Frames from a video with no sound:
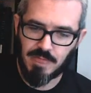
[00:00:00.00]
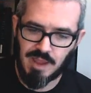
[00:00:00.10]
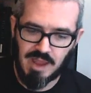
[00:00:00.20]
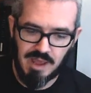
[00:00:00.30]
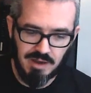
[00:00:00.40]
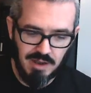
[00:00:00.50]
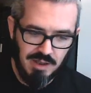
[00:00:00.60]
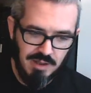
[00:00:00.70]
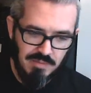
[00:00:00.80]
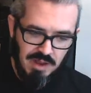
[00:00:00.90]
And
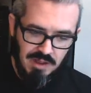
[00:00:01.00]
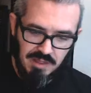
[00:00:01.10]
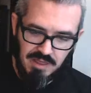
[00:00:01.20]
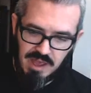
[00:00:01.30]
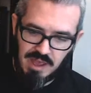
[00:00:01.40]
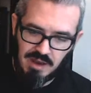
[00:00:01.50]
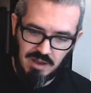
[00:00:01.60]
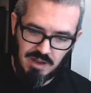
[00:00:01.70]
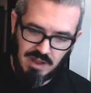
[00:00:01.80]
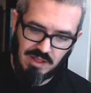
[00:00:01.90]
then
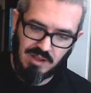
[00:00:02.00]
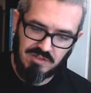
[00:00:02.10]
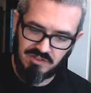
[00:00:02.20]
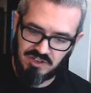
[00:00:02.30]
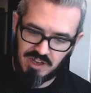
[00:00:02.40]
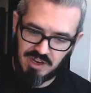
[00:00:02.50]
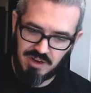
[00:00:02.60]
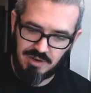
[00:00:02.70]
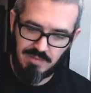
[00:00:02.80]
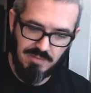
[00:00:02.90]
I lost a sheet
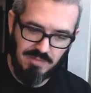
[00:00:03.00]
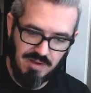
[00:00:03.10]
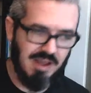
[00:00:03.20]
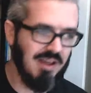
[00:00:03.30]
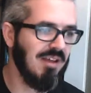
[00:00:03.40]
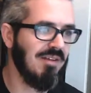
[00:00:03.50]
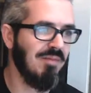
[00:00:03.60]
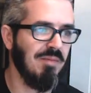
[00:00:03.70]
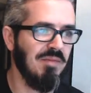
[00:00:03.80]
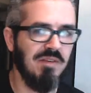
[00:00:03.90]
here, but
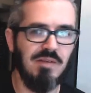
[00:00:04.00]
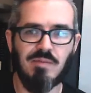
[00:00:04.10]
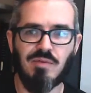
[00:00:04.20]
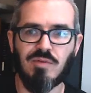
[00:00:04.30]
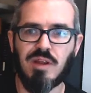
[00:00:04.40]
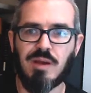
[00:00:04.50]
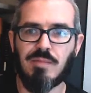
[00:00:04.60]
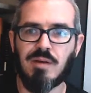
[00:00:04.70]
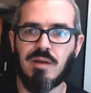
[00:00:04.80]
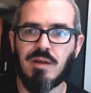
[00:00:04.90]
let me see if I can pull it up,
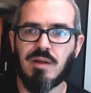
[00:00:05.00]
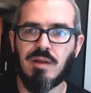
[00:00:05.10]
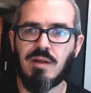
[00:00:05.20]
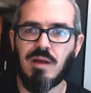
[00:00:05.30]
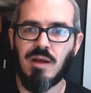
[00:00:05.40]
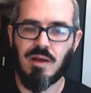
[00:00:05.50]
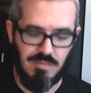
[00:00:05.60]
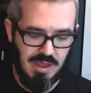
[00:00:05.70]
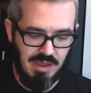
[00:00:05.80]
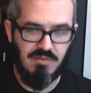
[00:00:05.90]

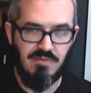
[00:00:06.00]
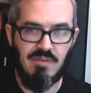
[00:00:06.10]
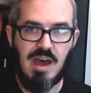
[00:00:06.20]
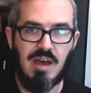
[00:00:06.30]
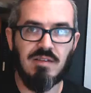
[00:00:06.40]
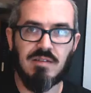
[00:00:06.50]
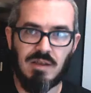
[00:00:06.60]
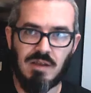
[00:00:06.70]
make it fast.